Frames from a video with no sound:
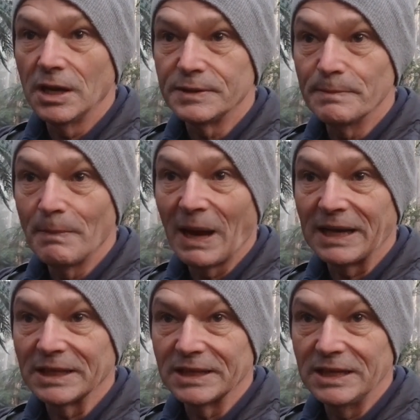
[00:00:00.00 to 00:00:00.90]
it's
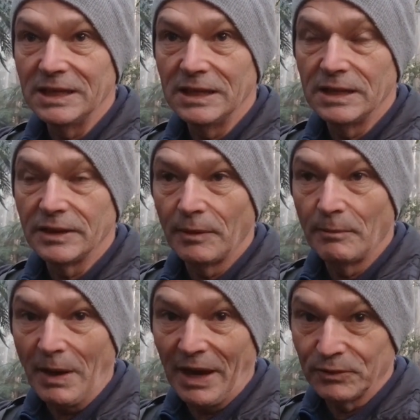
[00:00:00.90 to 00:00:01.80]
mainly the
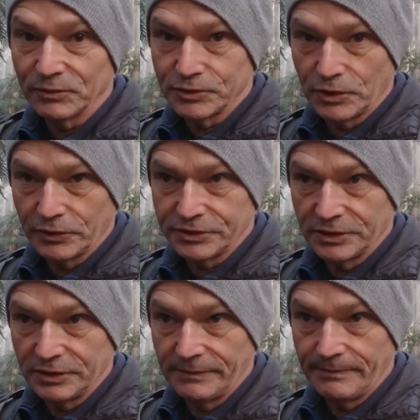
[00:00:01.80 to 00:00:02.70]
males that I
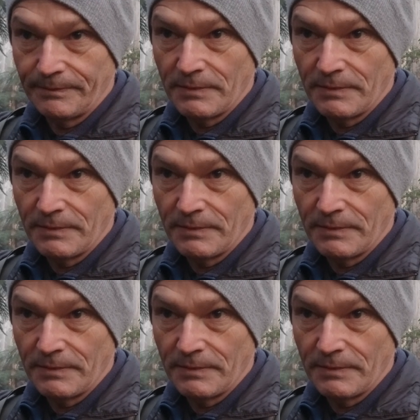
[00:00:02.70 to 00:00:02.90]
see.